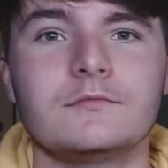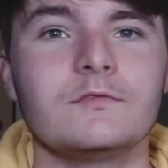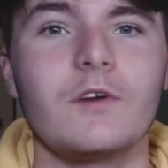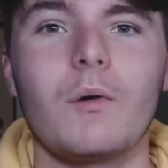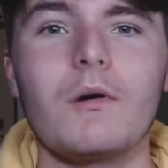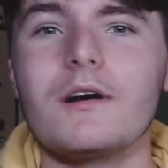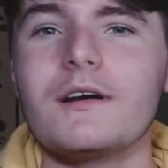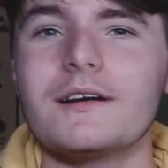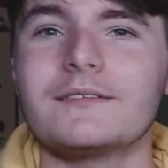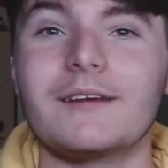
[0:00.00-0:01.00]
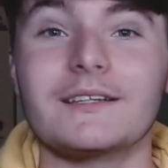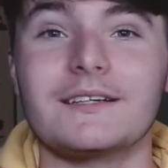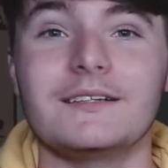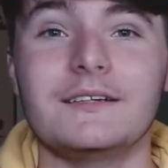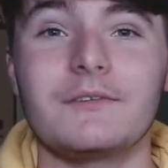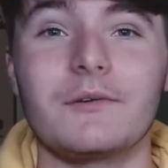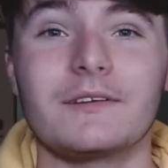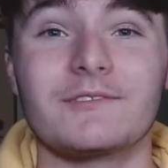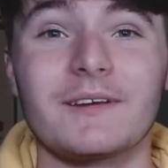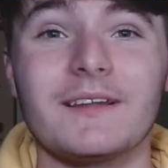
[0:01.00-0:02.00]
The horror in Resident Evil
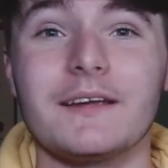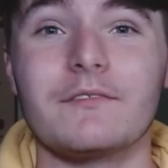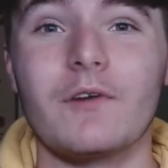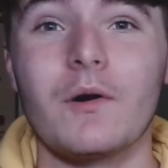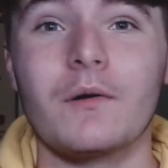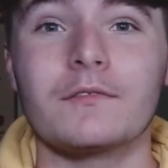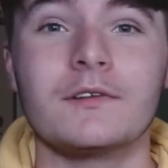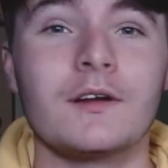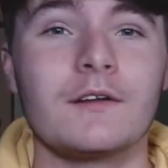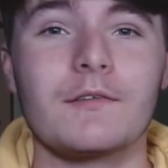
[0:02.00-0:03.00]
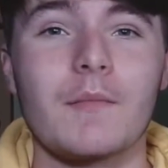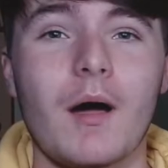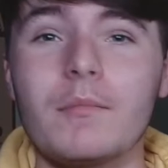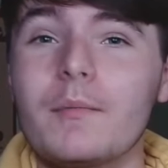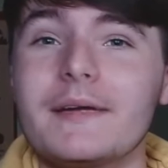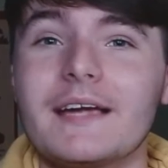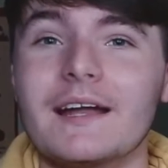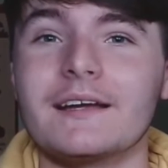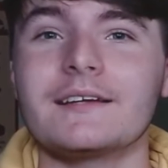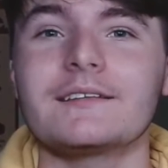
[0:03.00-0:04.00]
has really evolved, from humble
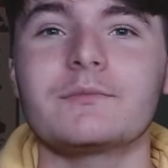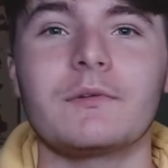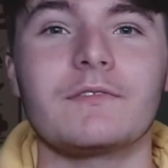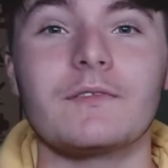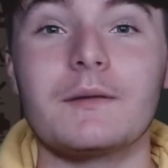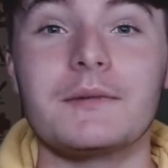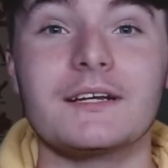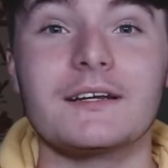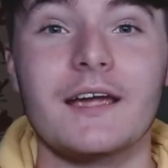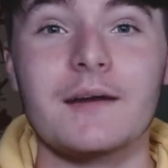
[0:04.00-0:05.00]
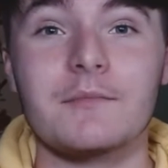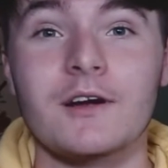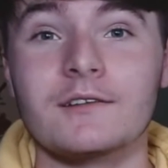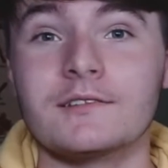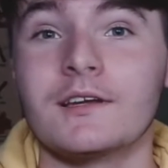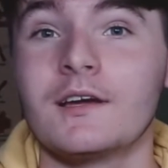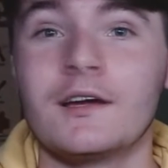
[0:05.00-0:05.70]
beginnings with limited cameras,